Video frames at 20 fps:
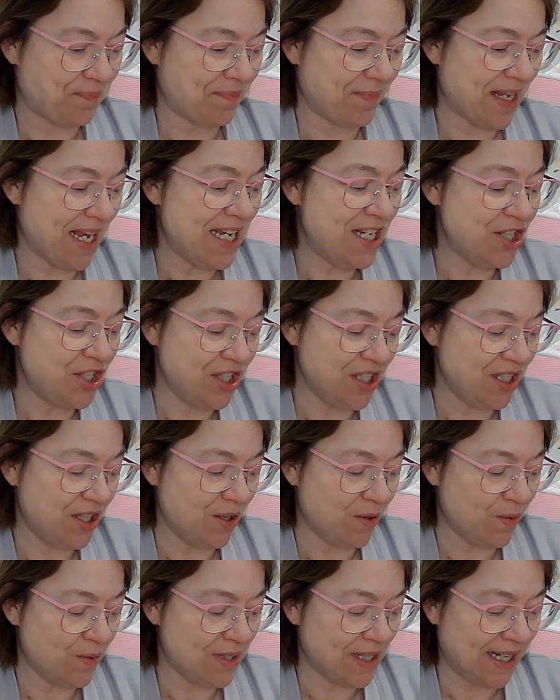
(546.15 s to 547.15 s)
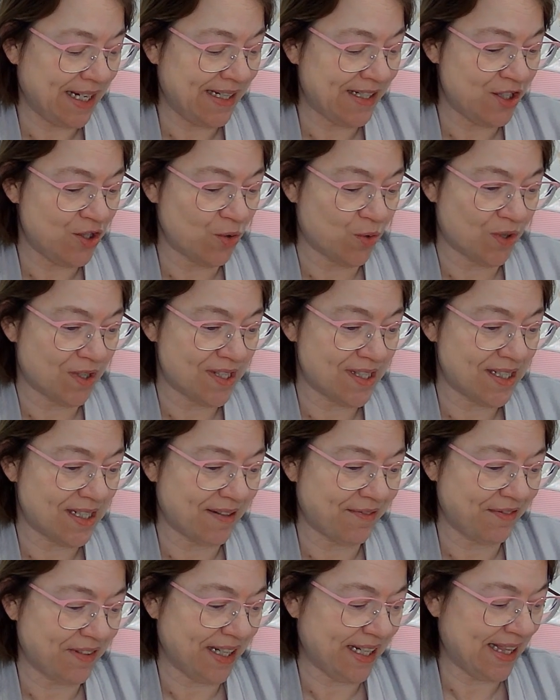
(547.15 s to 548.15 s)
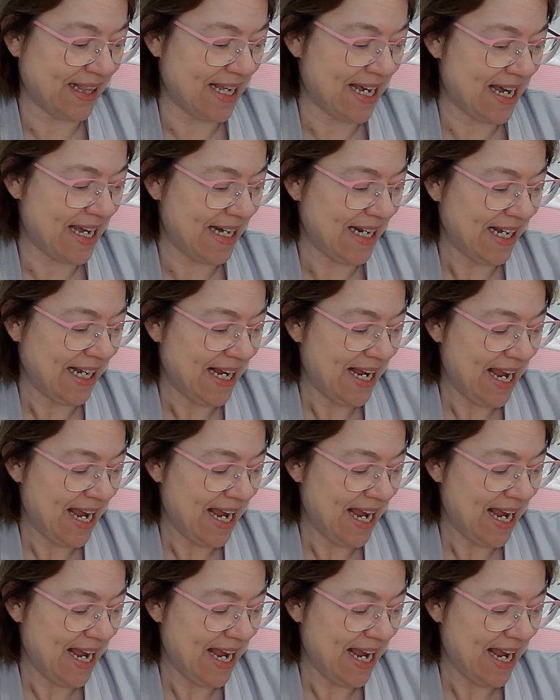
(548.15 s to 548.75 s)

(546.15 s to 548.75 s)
and she knows I adore stuff like that,